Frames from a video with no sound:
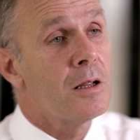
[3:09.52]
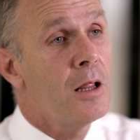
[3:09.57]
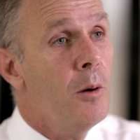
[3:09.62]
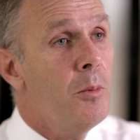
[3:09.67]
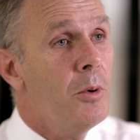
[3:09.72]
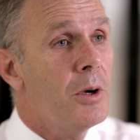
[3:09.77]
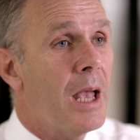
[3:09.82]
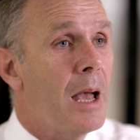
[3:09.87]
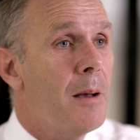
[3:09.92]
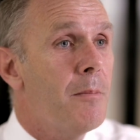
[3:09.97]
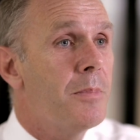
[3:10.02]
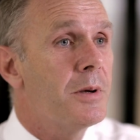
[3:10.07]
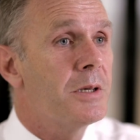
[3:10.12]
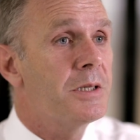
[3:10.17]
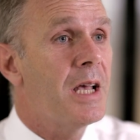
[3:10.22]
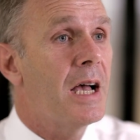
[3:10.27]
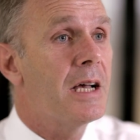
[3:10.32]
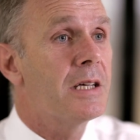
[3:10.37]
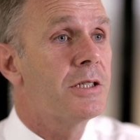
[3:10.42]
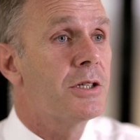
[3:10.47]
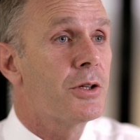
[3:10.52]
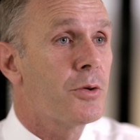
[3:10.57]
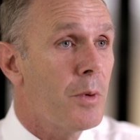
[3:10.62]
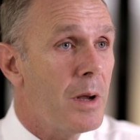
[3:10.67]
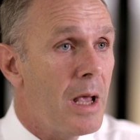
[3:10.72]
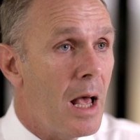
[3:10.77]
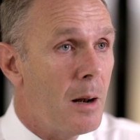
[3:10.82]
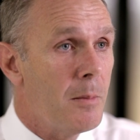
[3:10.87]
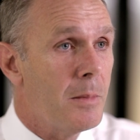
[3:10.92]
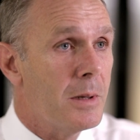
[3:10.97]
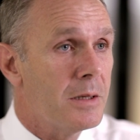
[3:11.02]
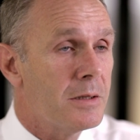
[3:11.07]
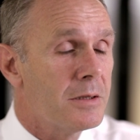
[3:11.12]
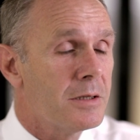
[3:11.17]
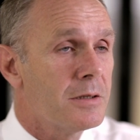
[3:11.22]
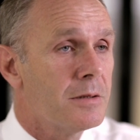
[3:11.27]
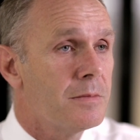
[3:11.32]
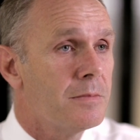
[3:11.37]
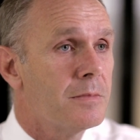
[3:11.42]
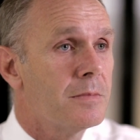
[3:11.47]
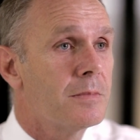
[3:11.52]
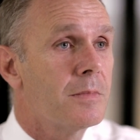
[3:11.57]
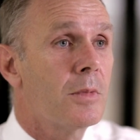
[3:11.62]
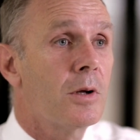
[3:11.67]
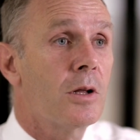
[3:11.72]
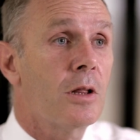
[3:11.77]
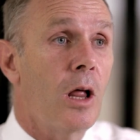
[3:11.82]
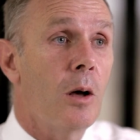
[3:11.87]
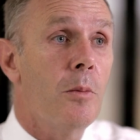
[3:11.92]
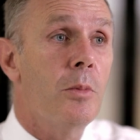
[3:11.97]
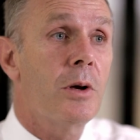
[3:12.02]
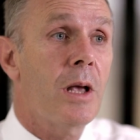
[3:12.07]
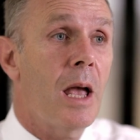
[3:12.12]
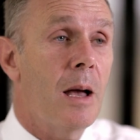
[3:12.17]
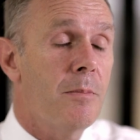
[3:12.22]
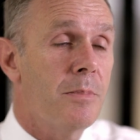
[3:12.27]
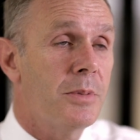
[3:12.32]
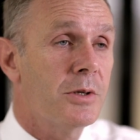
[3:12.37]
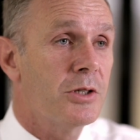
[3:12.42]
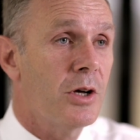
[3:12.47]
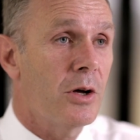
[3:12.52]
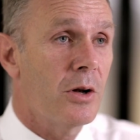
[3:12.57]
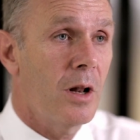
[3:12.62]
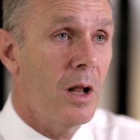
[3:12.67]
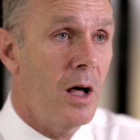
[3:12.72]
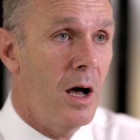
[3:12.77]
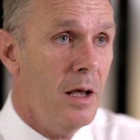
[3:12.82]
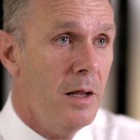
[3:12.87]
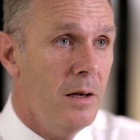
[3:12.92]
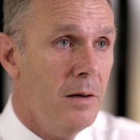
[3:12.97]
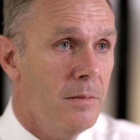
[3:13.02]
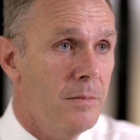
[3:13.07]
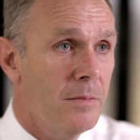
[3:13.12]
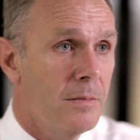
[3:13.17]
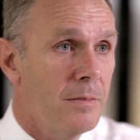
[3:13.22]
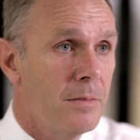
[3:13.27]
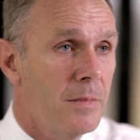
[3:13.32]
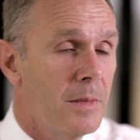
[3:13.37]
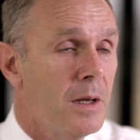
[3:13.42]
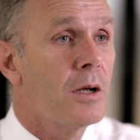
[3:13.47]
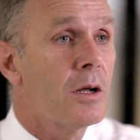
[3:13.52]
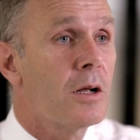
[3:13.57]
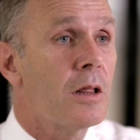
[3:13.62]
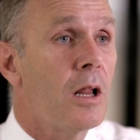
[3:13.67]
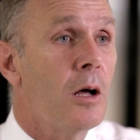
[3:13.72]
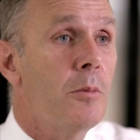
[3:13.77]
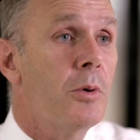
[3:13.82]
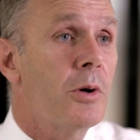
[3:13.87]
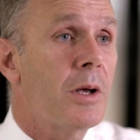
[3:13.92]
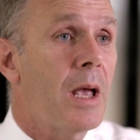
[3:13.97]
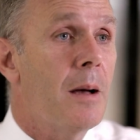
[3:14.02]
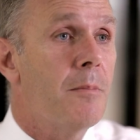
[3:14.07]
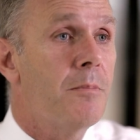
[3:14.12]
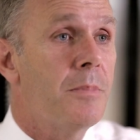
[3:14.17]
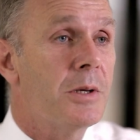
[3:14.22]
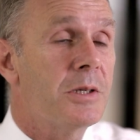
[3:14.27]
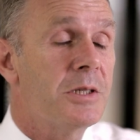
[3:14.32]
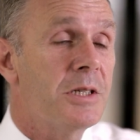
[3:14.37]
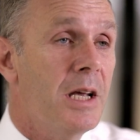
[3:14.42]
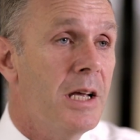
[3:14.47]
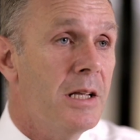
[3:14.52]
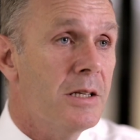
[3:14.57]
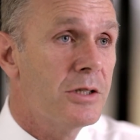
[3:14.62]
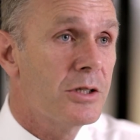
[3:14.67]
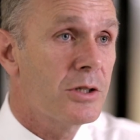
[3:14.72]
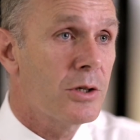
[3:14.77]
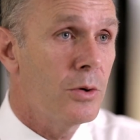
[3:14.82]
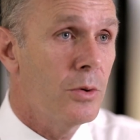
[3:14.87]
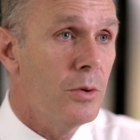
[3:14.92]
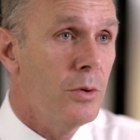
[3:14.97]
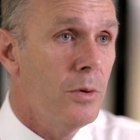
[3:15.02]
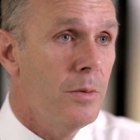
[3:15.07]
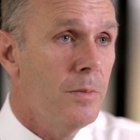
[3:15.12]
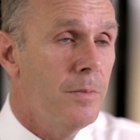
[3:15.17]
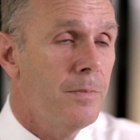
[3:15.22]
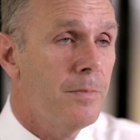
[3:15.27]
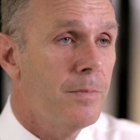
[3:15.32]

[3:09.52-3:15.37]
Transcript: Global Campus has three elements. Global Campus Online, Global Campus in School,